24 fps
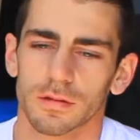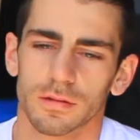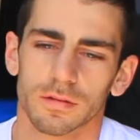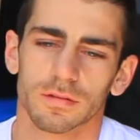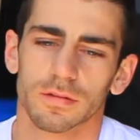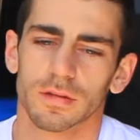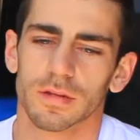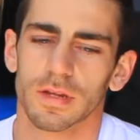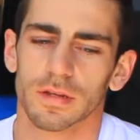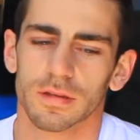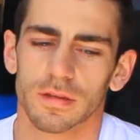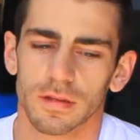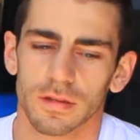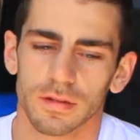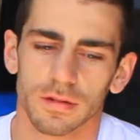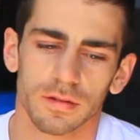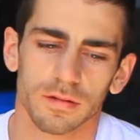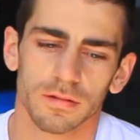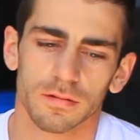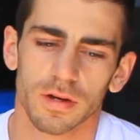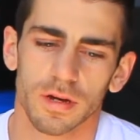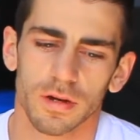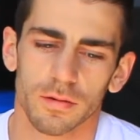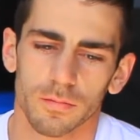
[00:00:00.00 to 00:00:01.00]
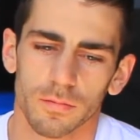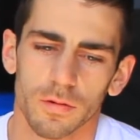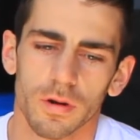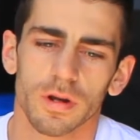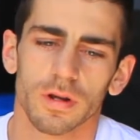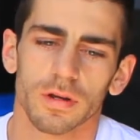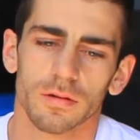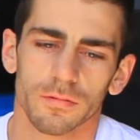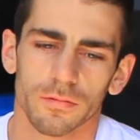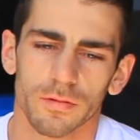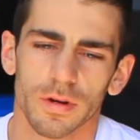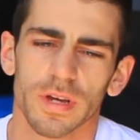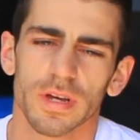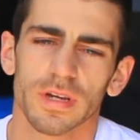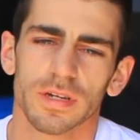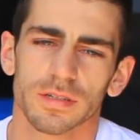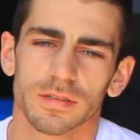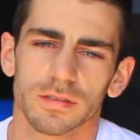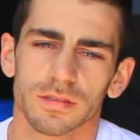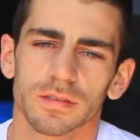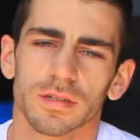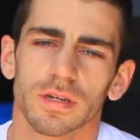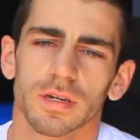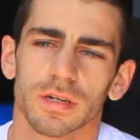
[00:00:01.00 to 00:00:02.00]
So that thing, I want to
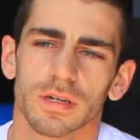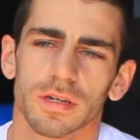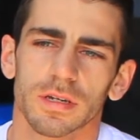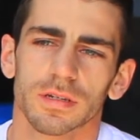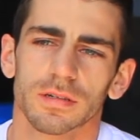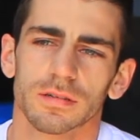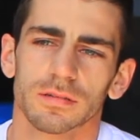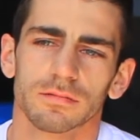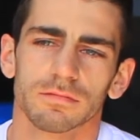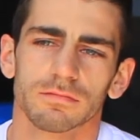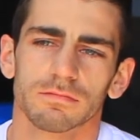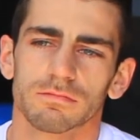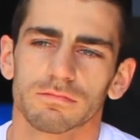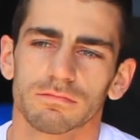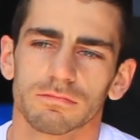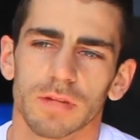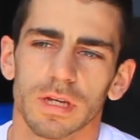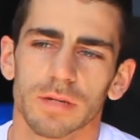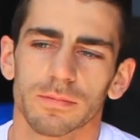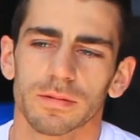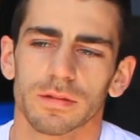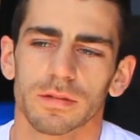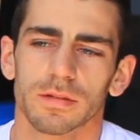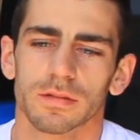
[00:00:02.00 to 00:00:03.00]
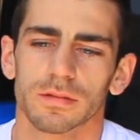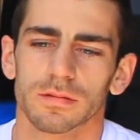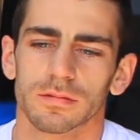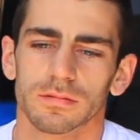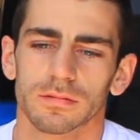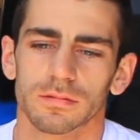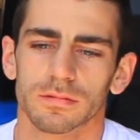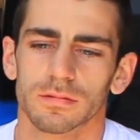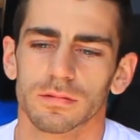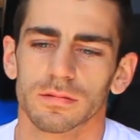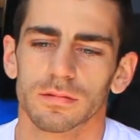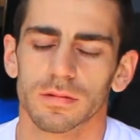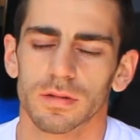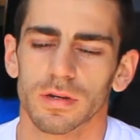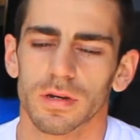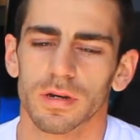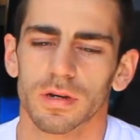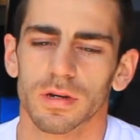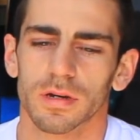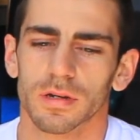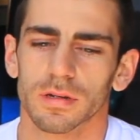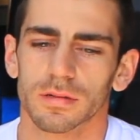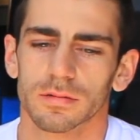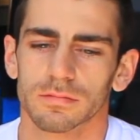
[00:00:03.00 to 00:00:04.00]
race, like in maybe
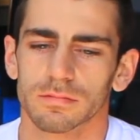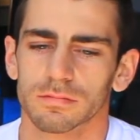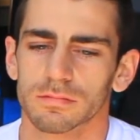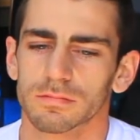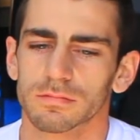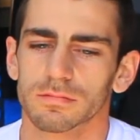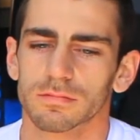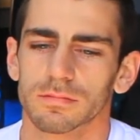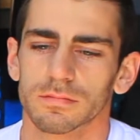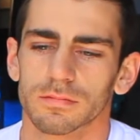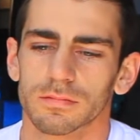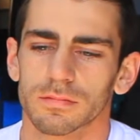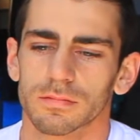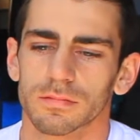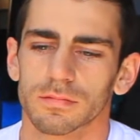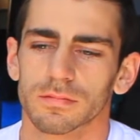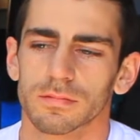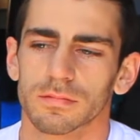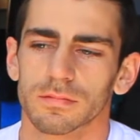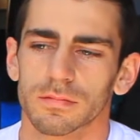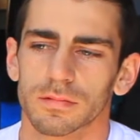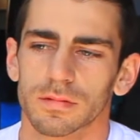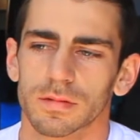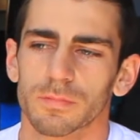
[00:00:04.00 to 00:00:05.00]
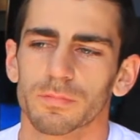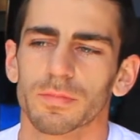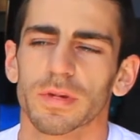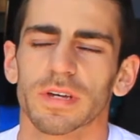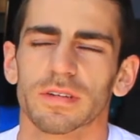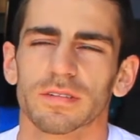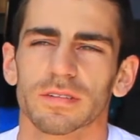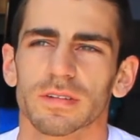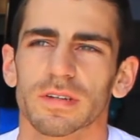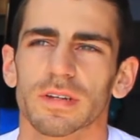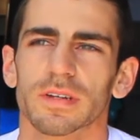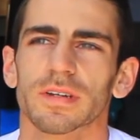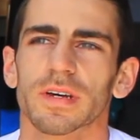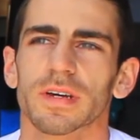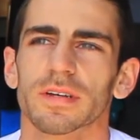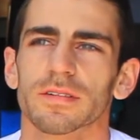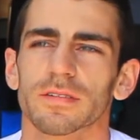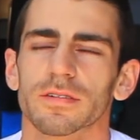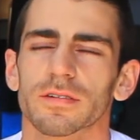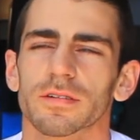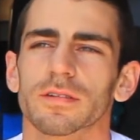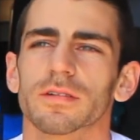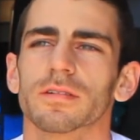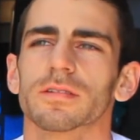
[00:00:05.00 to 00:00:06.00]
the best in the
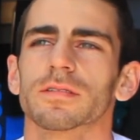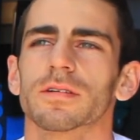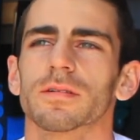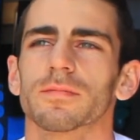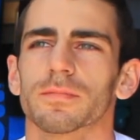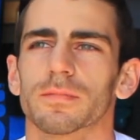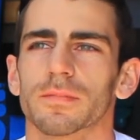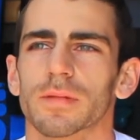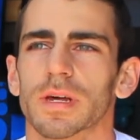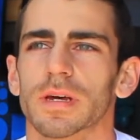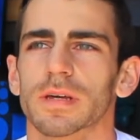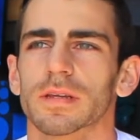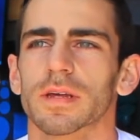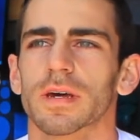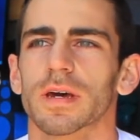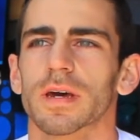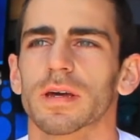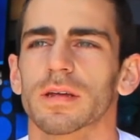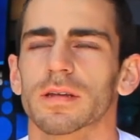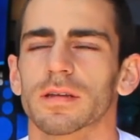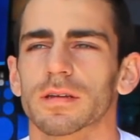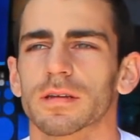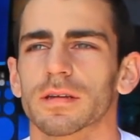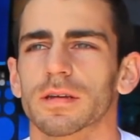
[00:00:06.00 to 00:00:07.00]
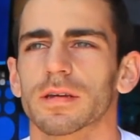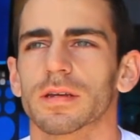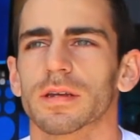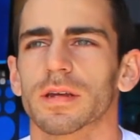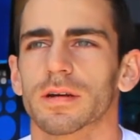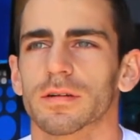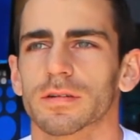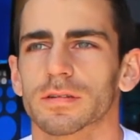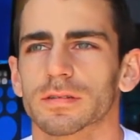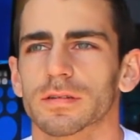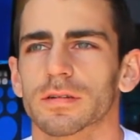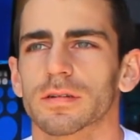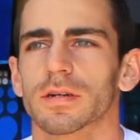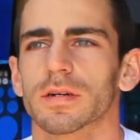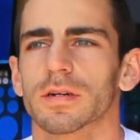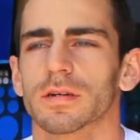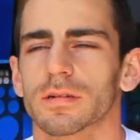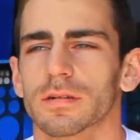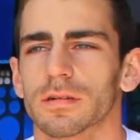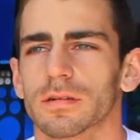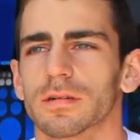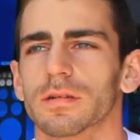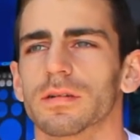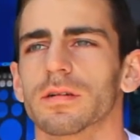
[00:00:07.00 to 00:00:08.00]
desert or something like that in Arizona,
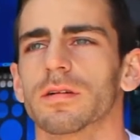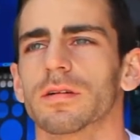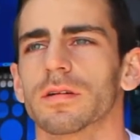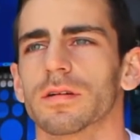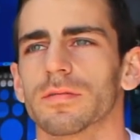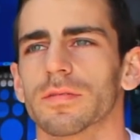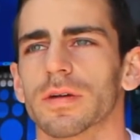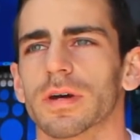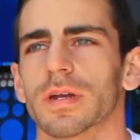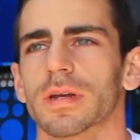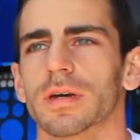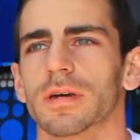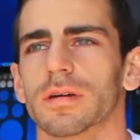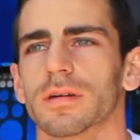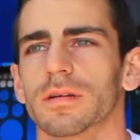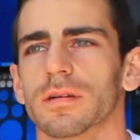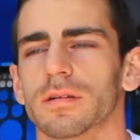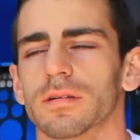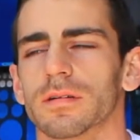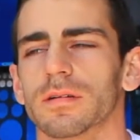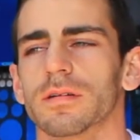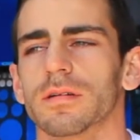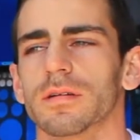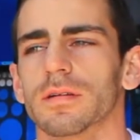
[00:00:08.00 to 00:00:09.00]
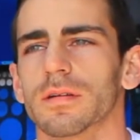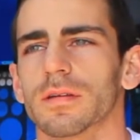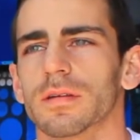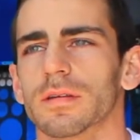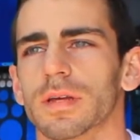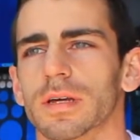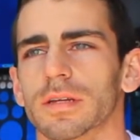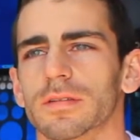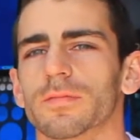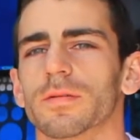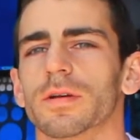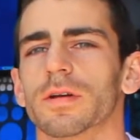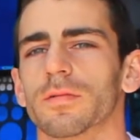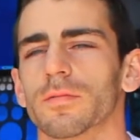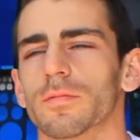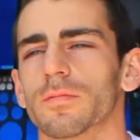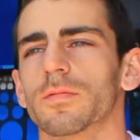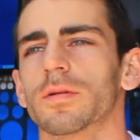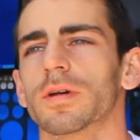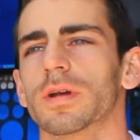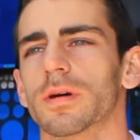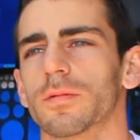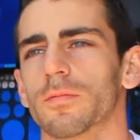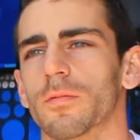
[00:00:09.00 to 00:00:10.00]
Nevada. That's what
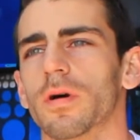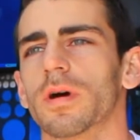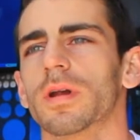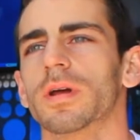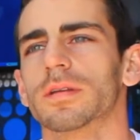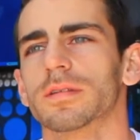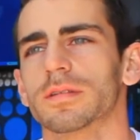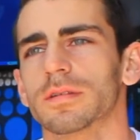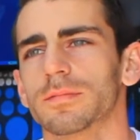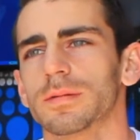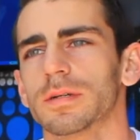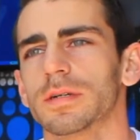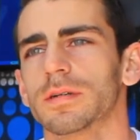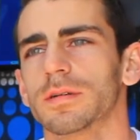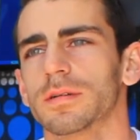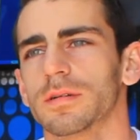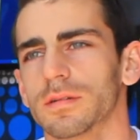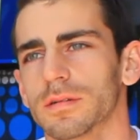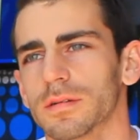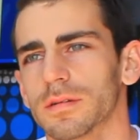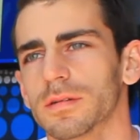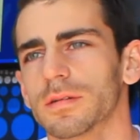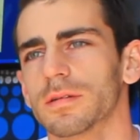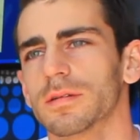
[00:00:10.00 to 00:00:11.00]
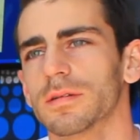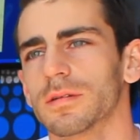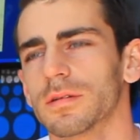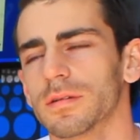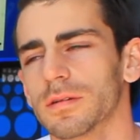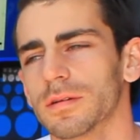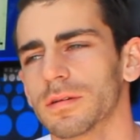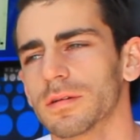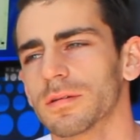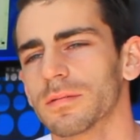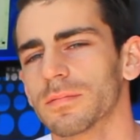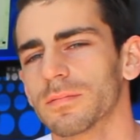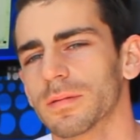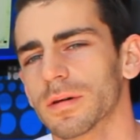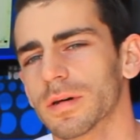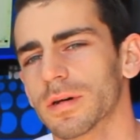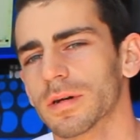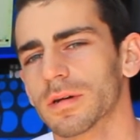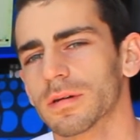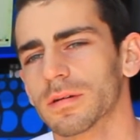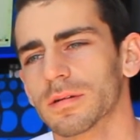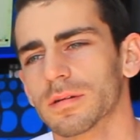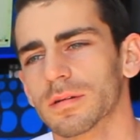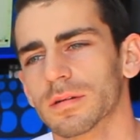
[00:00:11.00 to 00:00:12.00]
I want it to be.
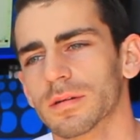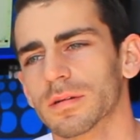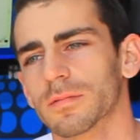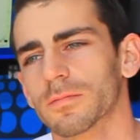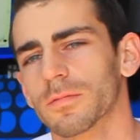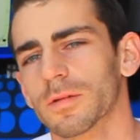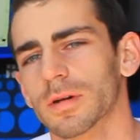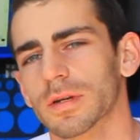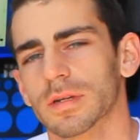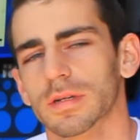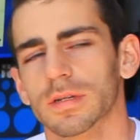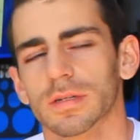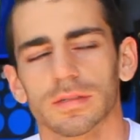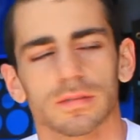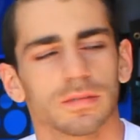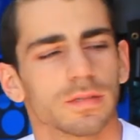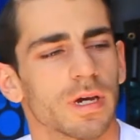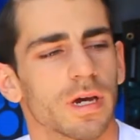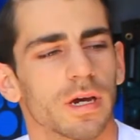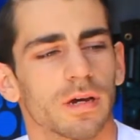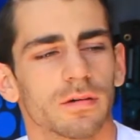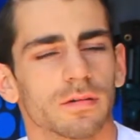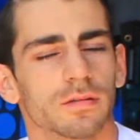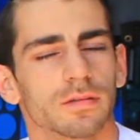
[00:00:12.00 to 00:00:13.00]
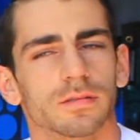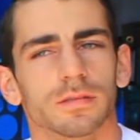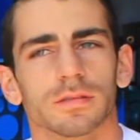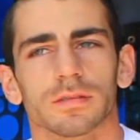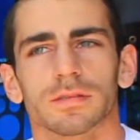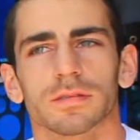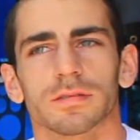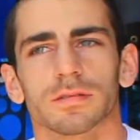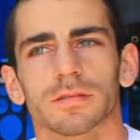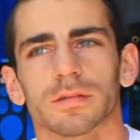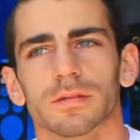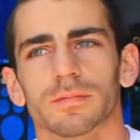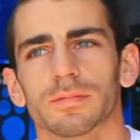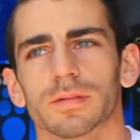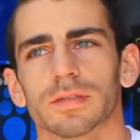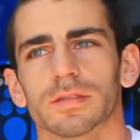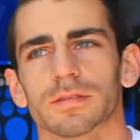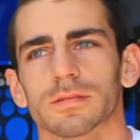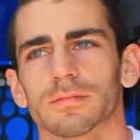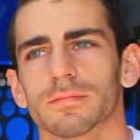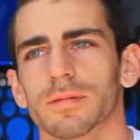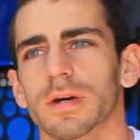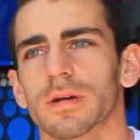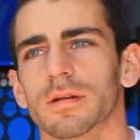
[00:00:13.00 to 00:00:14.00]
But what it is now is just a
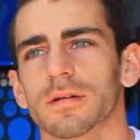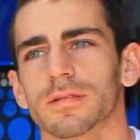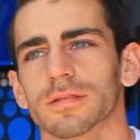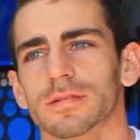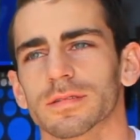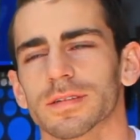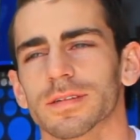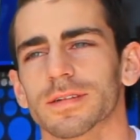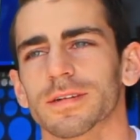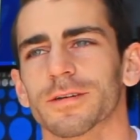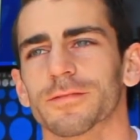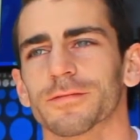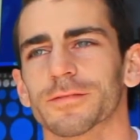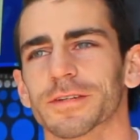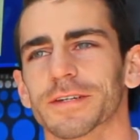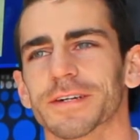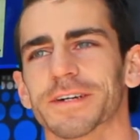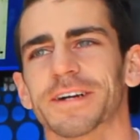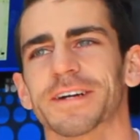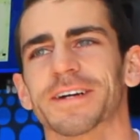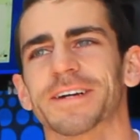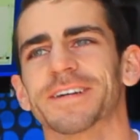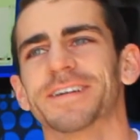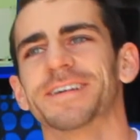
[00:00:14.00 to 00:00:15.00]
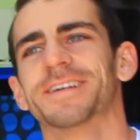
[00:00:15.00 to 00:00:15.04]
piece of metal sitting over there.